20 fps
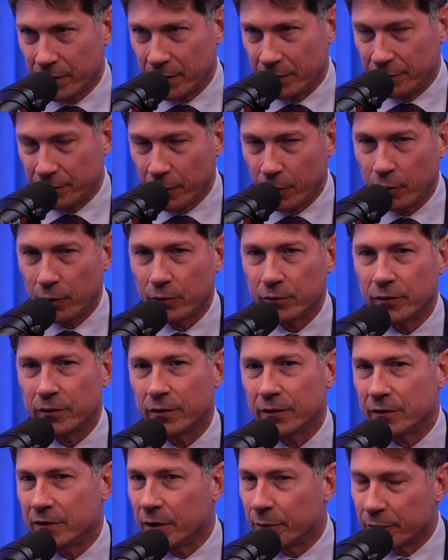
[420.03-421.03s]
fold,
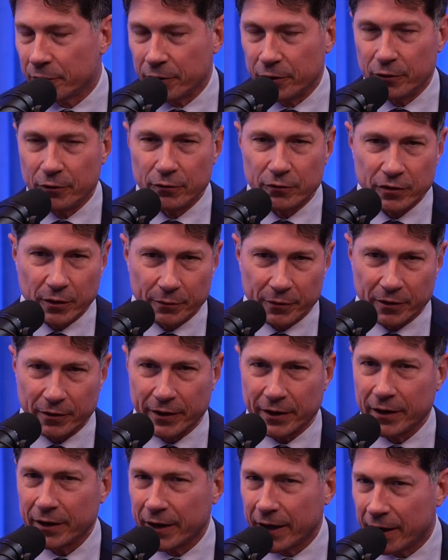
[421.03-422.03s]
and typically you use something
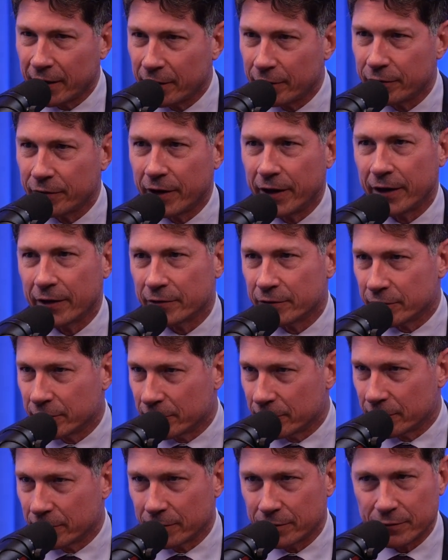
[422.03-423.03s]
like a Galaflex
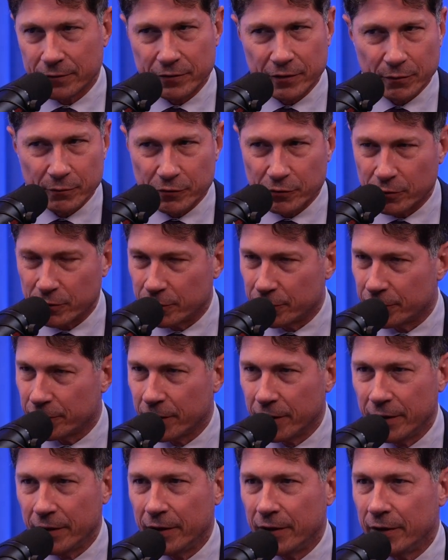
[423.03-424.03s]
or some sort of,
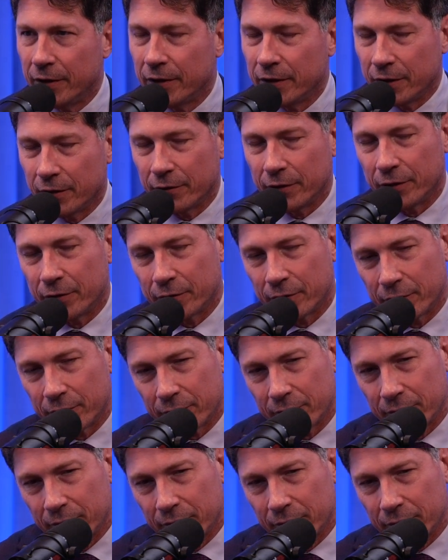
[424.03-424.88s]
either